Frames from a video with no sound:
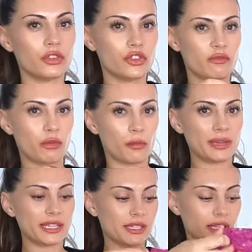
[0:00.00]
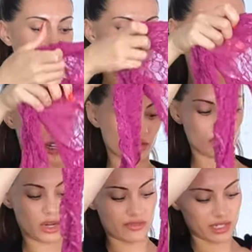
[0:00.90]
You've probably seen this dress
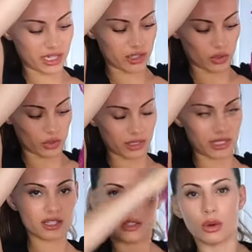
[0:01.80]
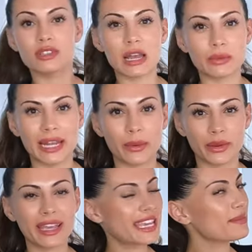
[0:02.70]
all over TikTok because it's sold out now, and
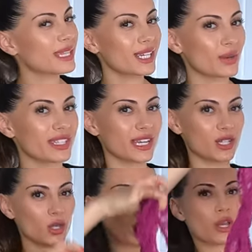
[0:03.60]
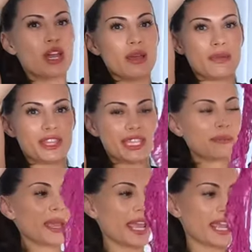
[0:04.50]
I keep seeing it on TikTok. But this
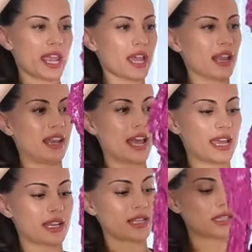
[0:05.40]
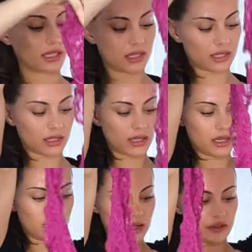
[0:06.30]
pink lace
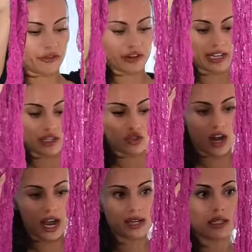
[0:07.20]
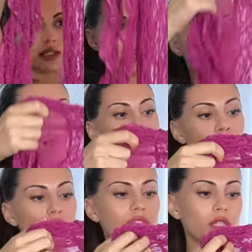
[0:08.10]
frilly dress, I
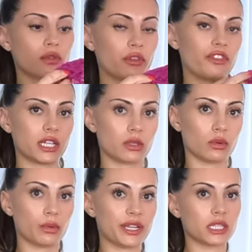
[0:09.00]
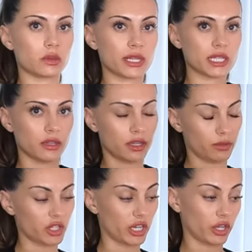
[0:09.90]
got this for a festival in Switzerland,
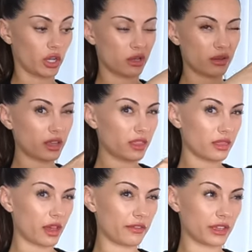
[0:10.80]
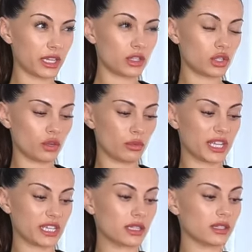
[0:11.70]
which I go and I think in 2
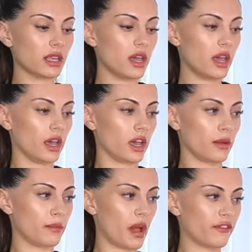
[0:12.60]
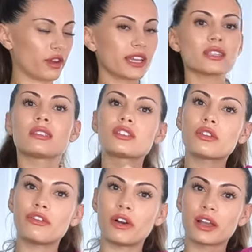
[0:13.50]
weeks. I feel like it's such
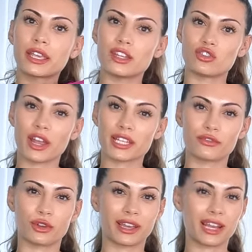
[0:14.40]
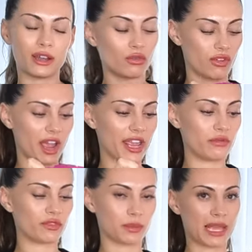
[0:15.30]
a funky dress for like a little
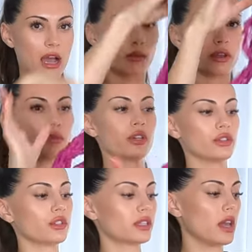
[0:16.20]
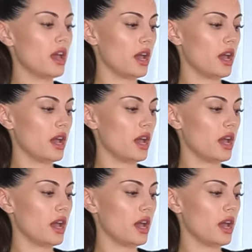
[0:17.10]
rave with some cowboy boots.